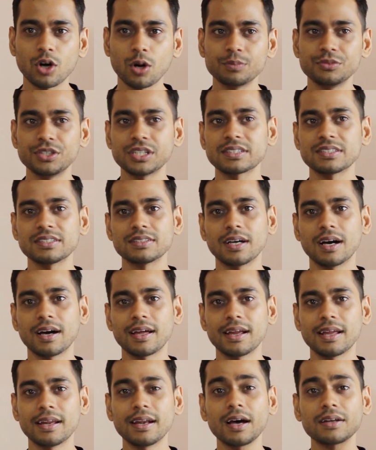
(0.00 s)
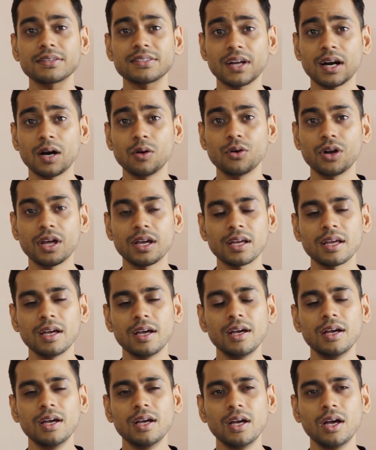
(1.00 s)
objects in our surrounding.
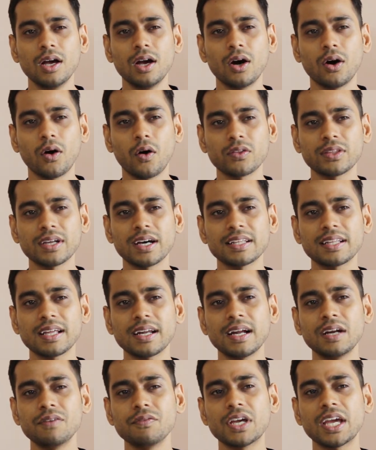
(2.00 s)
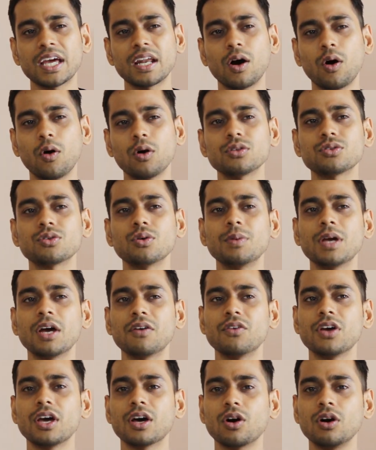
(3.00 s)
On the other hand, we can also be
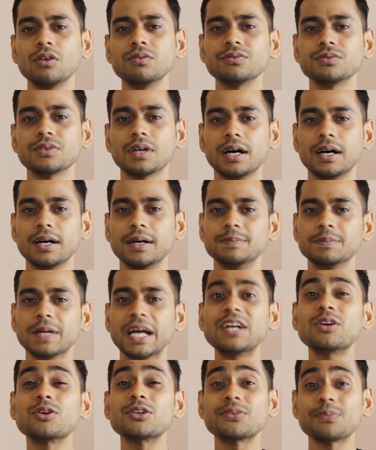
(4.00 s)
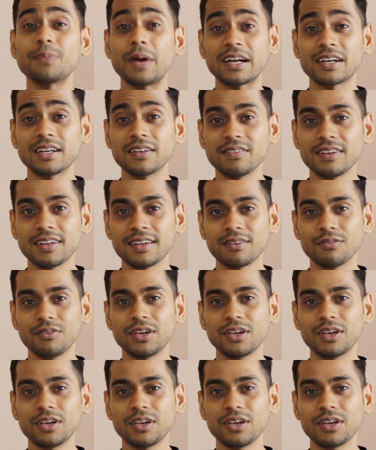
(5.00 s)
aware of introspectively.